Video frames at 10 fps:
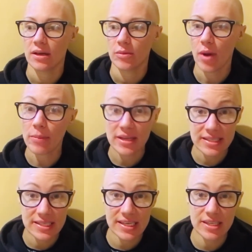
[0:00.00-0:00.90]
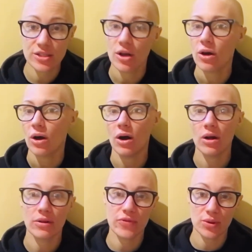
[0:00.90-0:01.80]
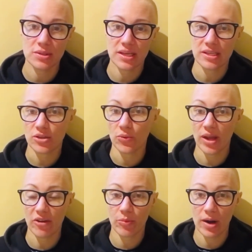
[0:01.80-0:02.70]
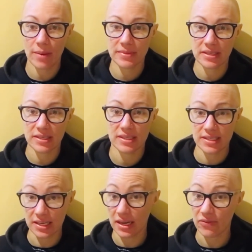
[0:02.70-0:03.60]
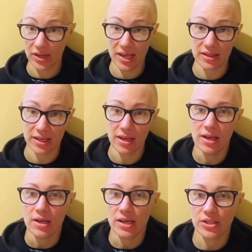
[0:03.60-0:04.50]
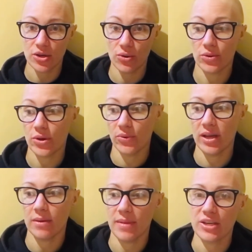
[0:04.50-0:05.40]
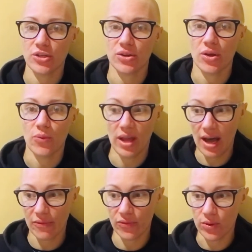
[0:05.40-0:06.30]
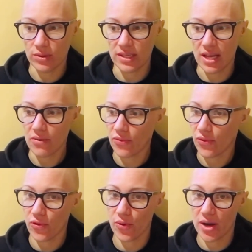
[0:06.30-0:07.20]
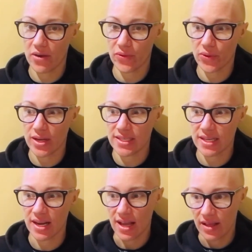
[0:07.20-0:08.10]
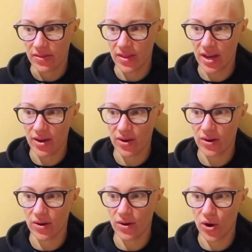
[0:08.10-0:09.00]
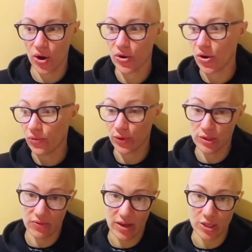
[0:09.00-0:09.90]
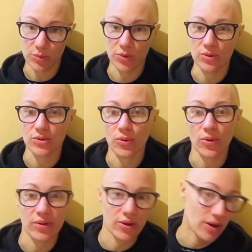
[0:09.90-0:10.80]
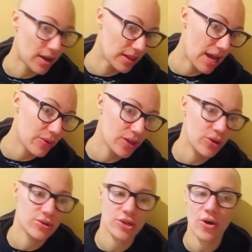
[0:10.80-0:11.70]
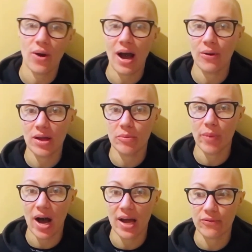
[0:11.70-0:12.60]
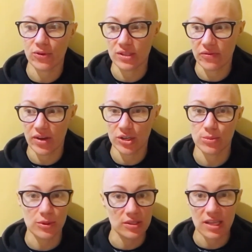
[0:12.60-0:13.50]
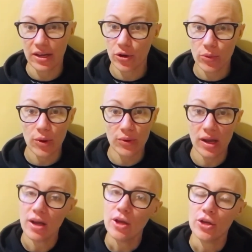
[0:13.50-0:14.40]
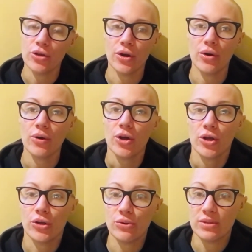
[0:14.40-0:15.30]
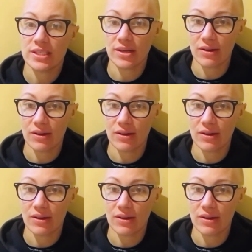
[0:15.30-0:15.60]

pumpkin seeds, all of those things we have prepped significantly so that we can make sure that we have foods if for whatever reason there are no fruits and vegetables or they're not allowing you to go out and buy fruits and vegetables like corona you know you still